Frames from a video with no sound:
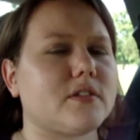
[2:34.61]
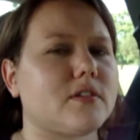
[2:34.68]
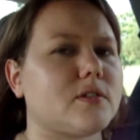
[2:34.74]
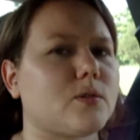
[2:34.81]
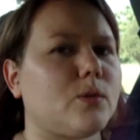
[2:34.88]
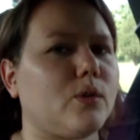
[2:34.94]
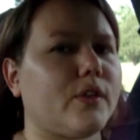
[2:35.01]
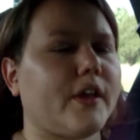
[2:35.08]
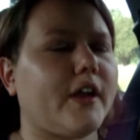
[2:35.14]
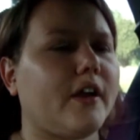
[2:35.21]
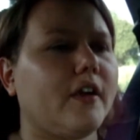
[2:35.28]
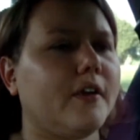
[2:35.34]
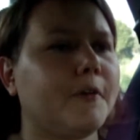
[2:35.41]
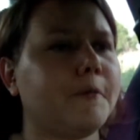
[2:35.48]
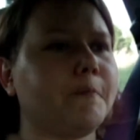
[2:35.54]
of the school
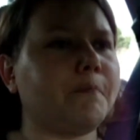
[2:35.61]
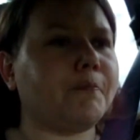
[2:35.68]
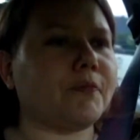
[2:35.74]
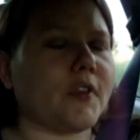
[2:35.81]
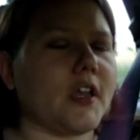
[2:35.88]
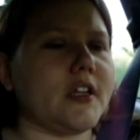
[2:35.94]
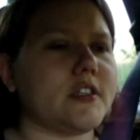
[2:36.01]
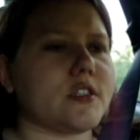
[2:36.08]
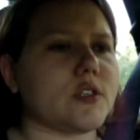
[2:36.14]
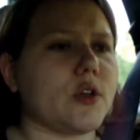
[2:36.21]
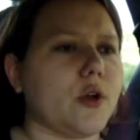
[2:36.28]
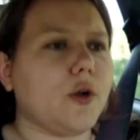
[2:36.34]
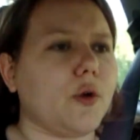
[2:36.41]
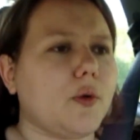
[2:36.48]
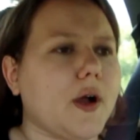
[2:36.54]
there. And
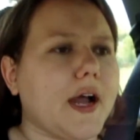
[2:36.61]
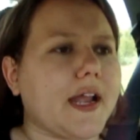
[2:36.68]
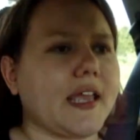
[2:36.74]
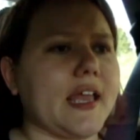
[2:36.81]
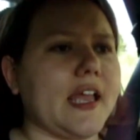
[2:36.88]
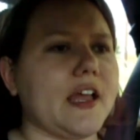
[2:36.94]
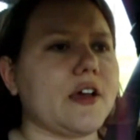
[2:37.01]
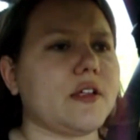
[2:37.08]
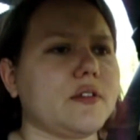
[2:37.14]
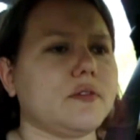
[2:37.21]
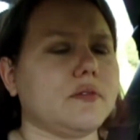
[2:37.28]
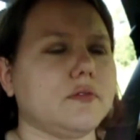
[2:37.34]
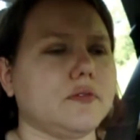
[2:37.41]
so I can't,